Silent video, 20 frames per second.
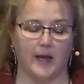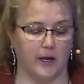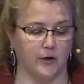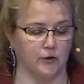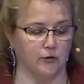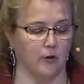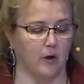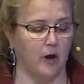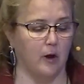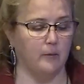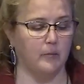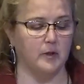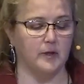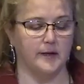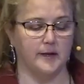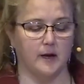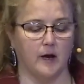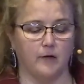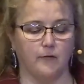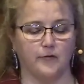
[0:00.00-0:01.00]
and you're humble
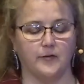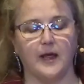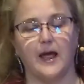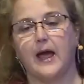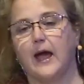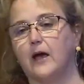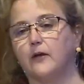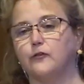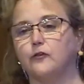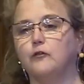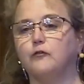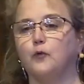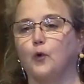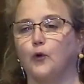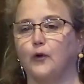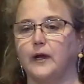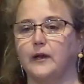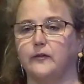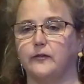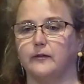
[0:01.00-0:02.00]
enough to ask
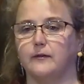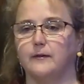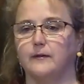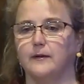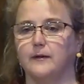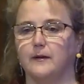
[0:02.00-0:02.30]
for it.